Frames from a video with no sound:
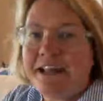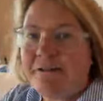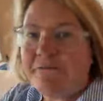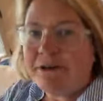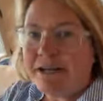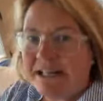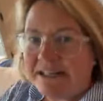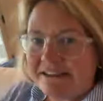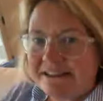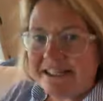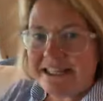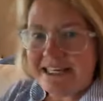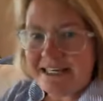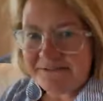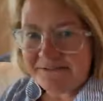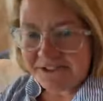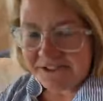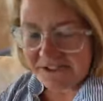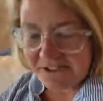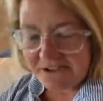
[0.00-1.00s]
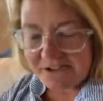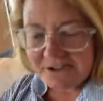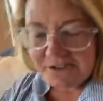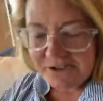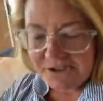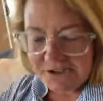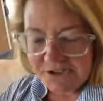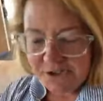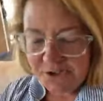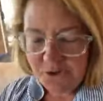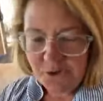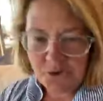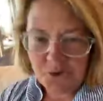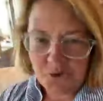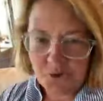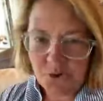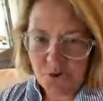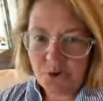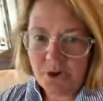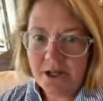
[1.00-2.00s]
day when he leaves
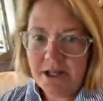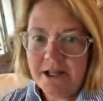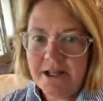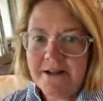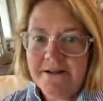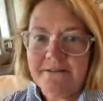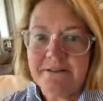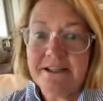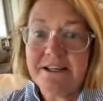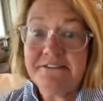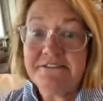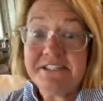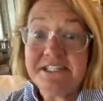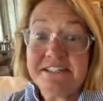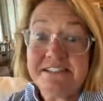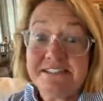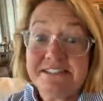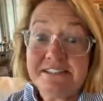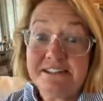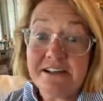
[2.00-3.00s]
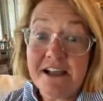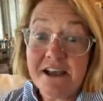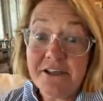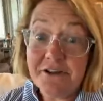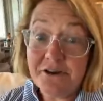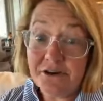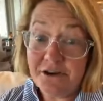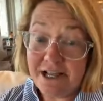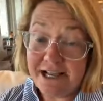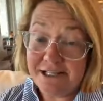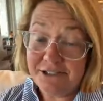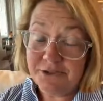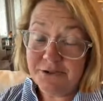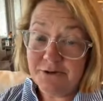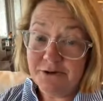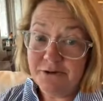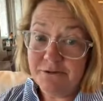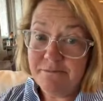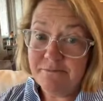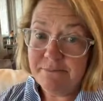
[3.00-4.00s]
school, leaves his other
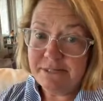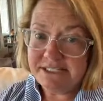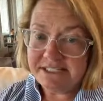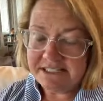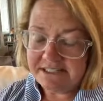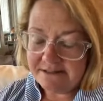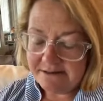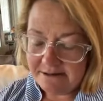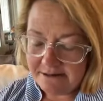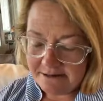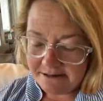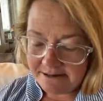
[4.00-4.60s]
classroom, Miss